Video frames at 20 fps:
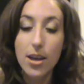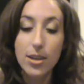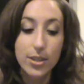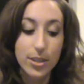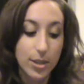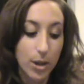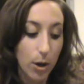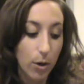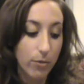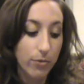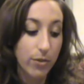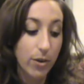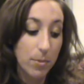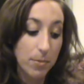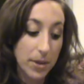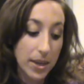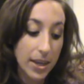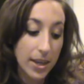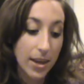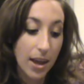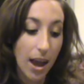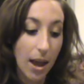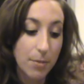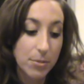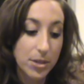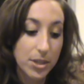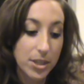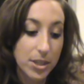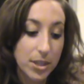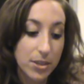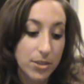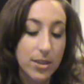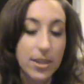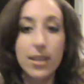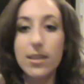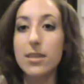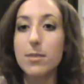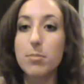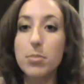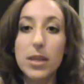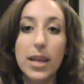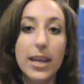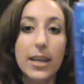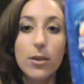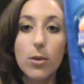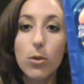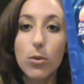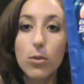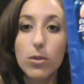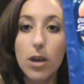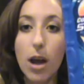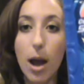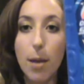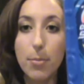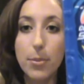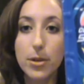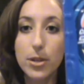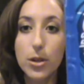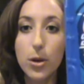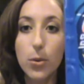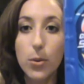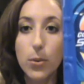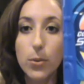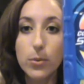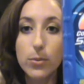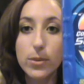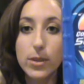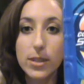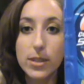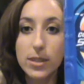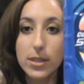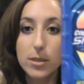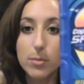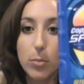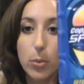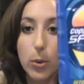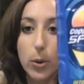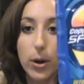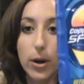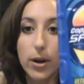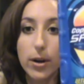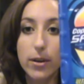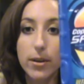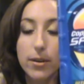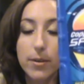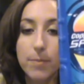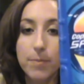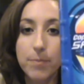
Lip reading: So for me, I'm just using the plain old Coppertone Sport